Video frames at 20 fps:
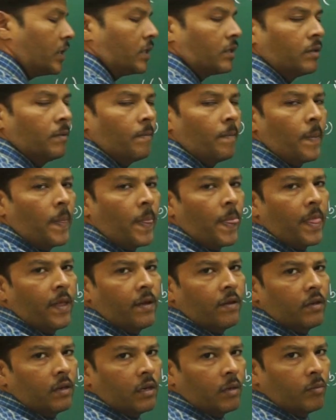but
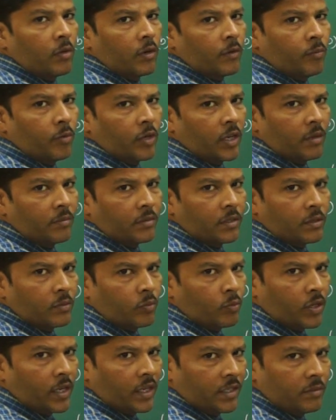number of
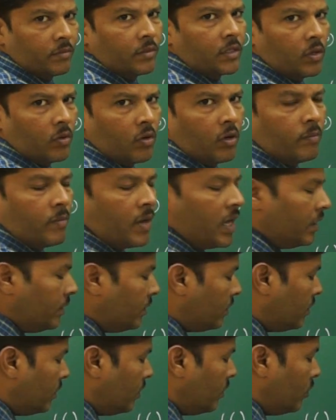potassiums potassiums are not
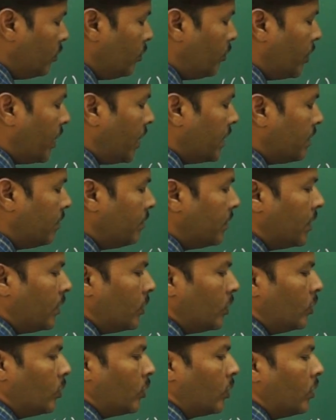balanced, two potassiums
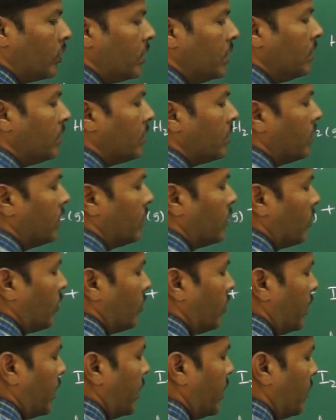and two chlorines,
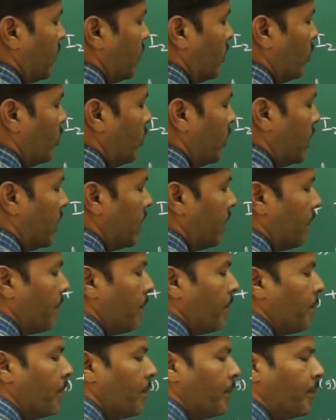so take two here.
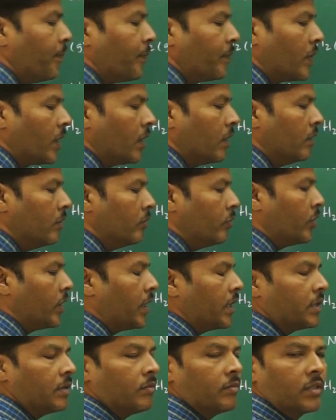
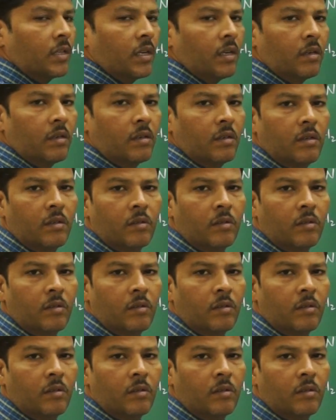Potassiums are